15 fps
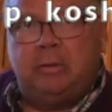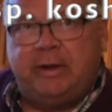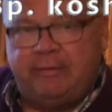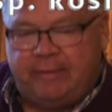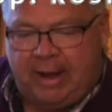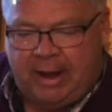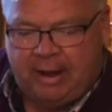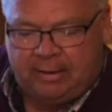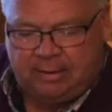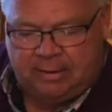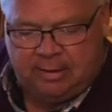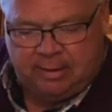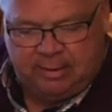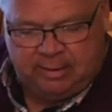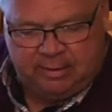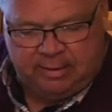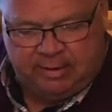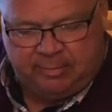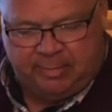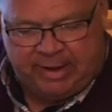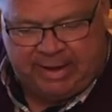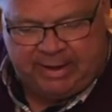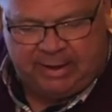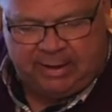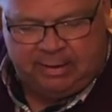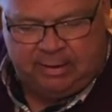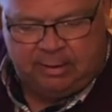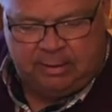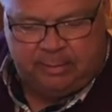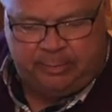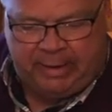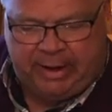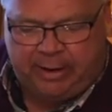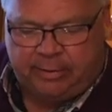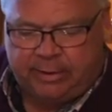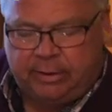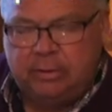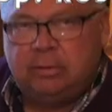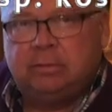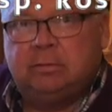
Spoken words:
We've got the baking powder